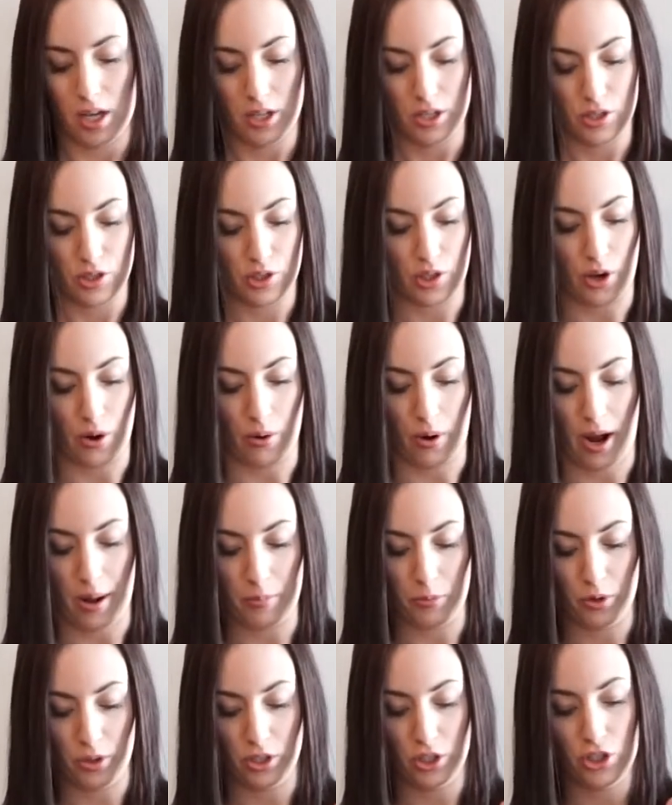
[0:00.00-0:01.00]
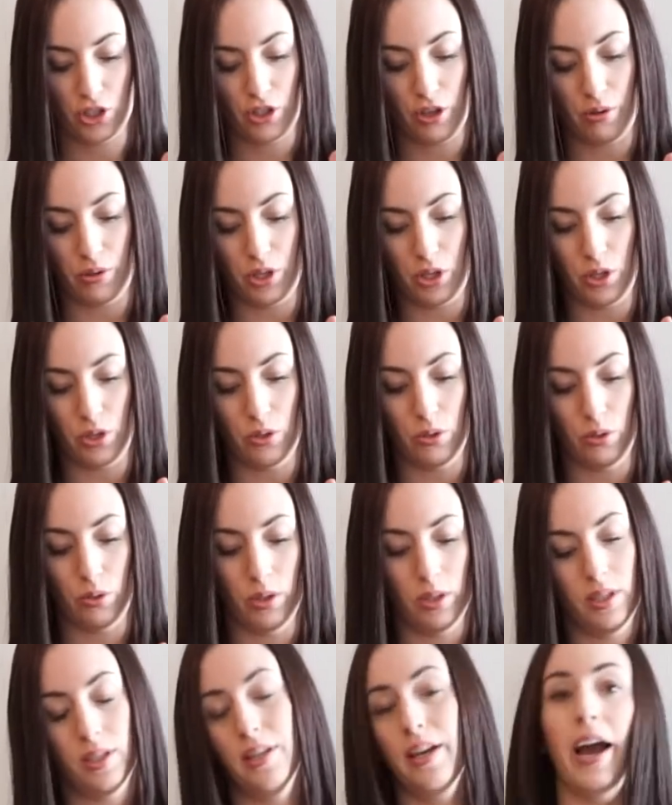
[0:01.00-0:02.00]
So I'm going to show you
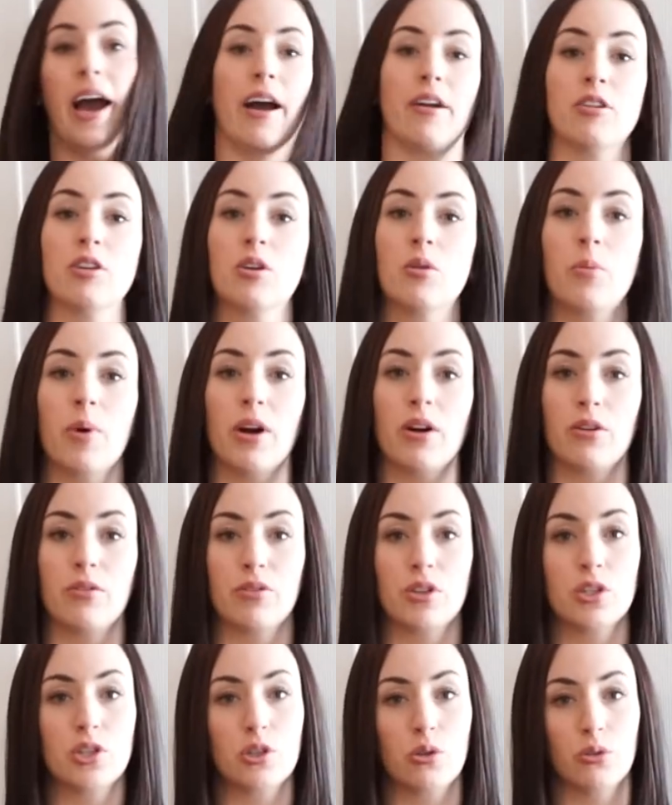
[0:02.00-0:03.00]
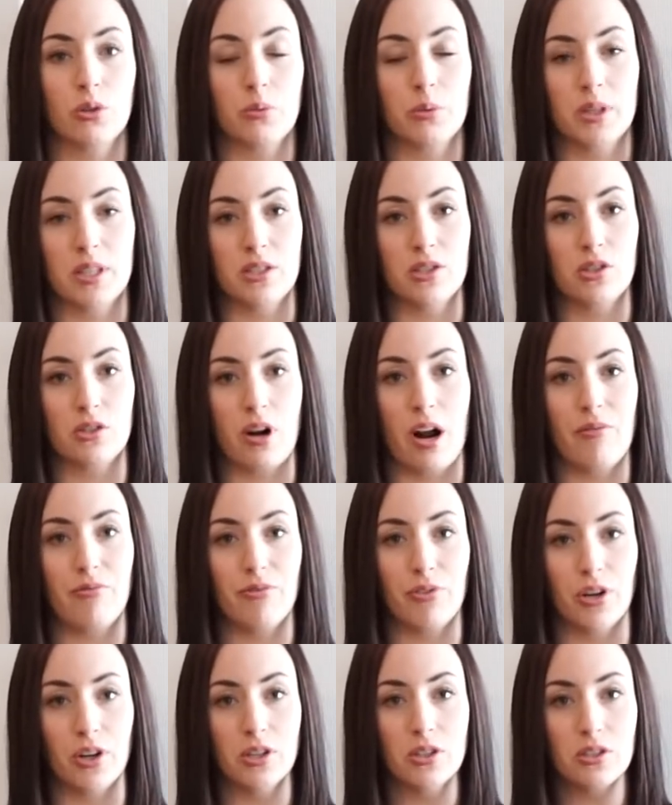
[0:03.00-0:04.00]
how you can wear it over the shoulder with this strap
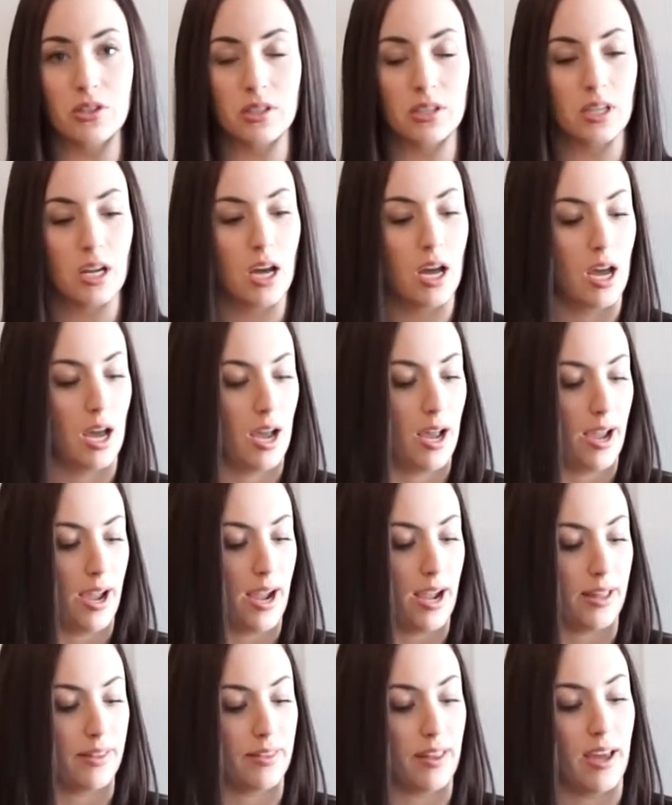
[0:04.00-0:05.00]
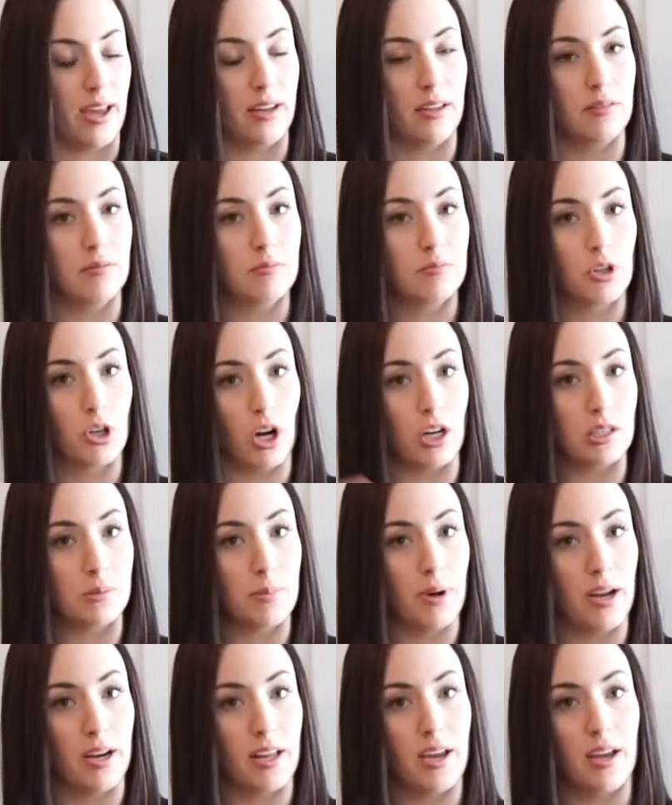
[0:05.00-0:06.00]
first and then
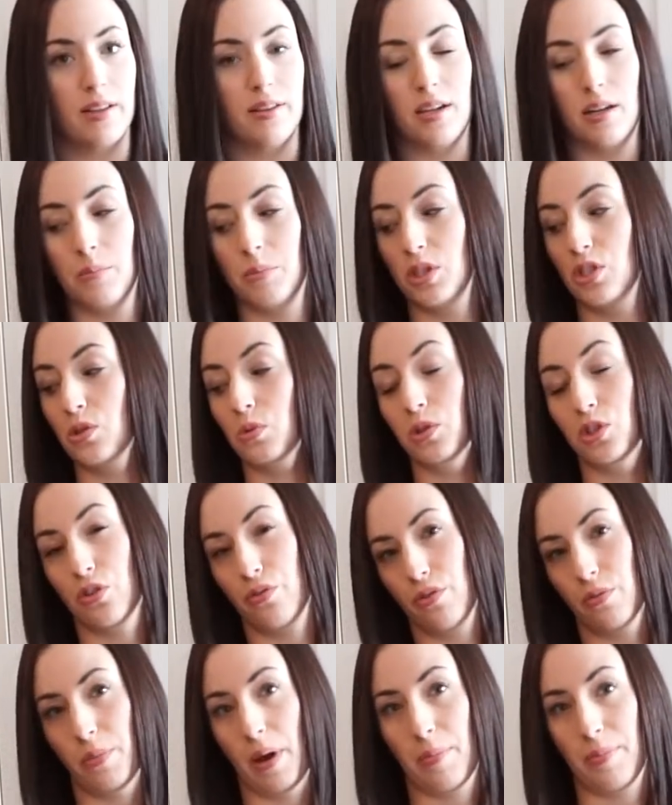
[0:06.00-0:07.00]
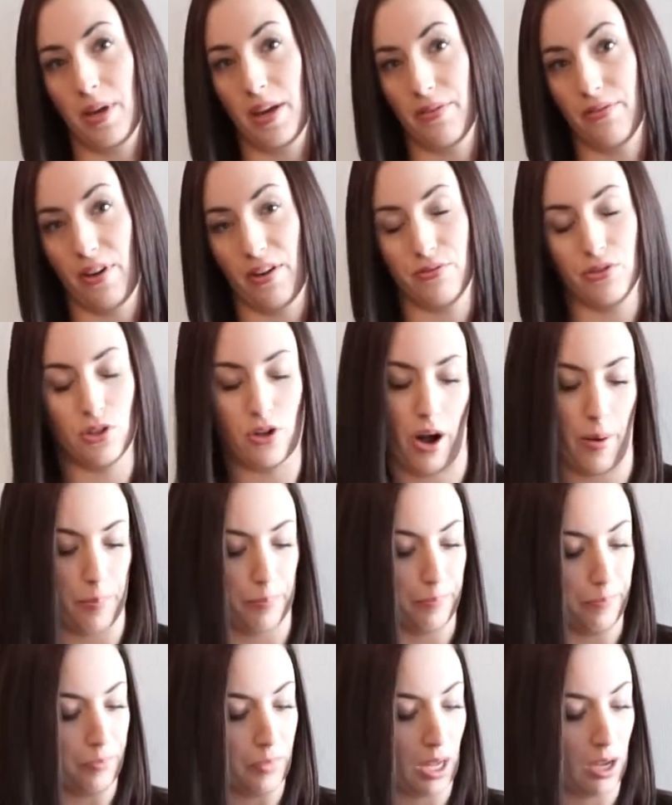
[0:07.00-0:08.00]
crossbody and then I'm going to switch over to my BFF strap.
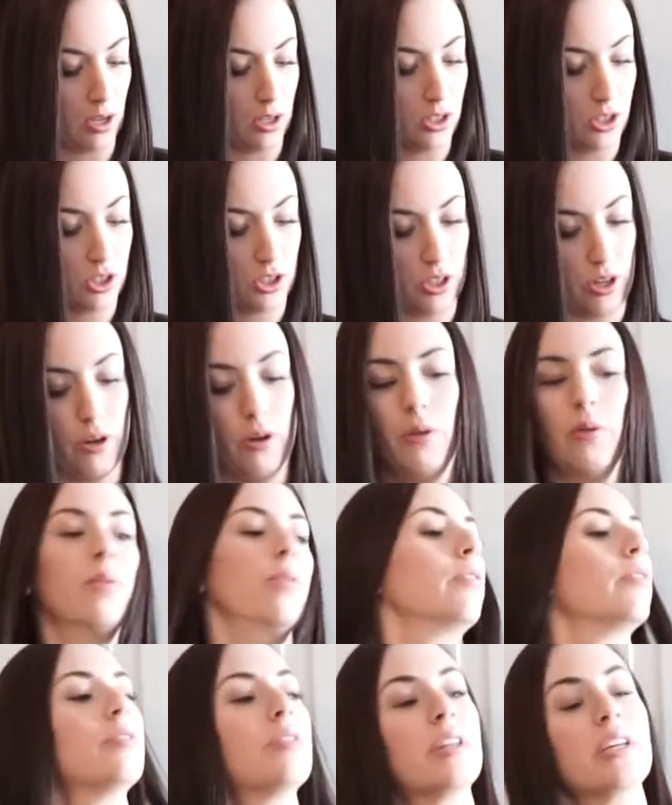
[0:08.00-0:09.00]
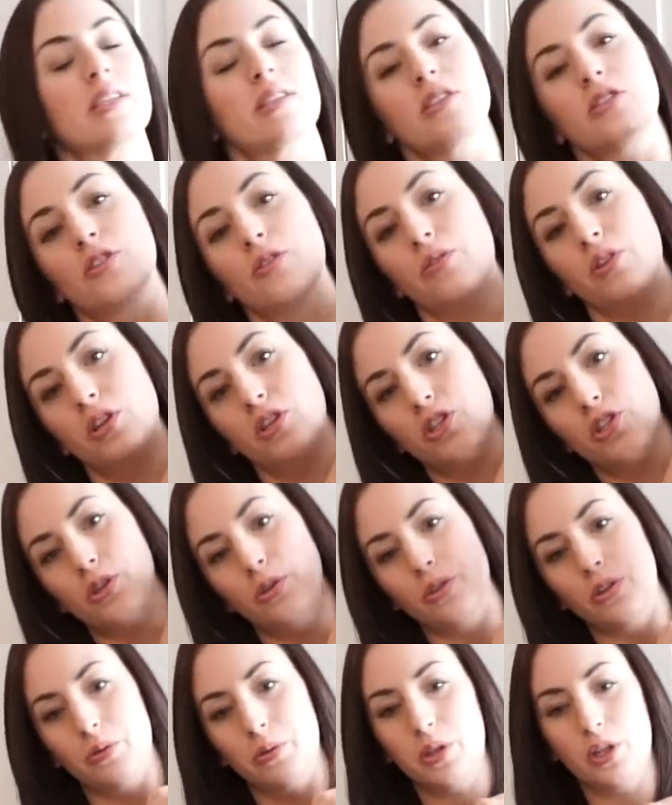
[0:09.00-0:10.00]
So this is over the
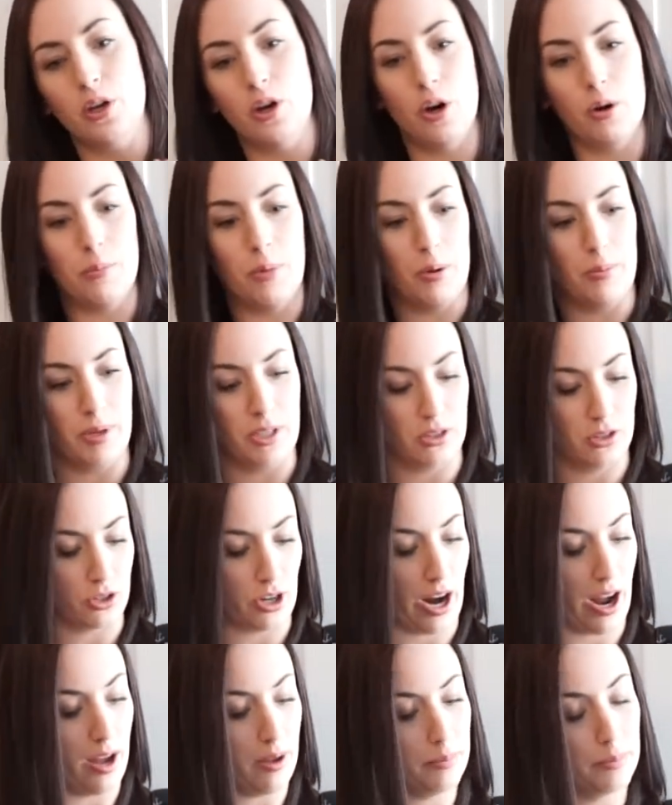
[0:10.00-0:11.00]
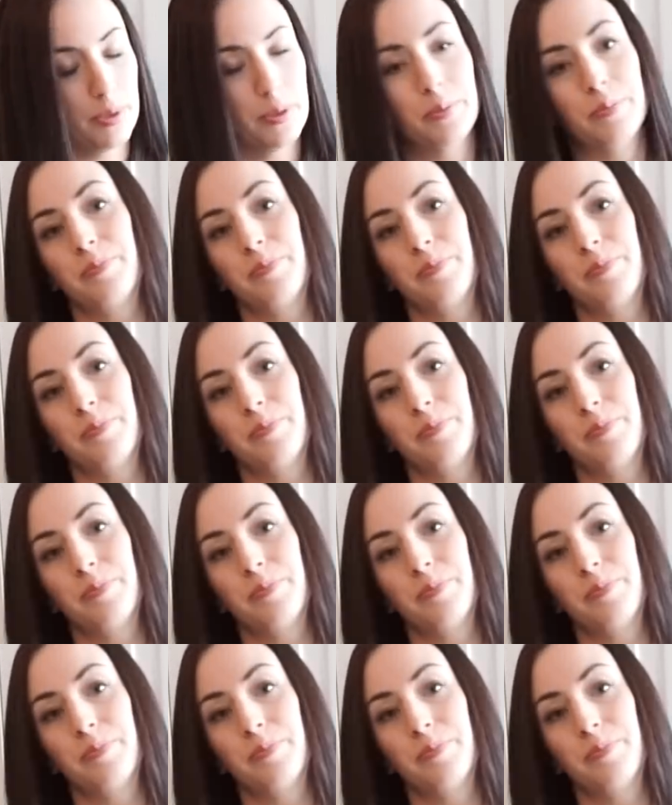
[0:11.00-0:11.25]
shoulder with the hobo strap.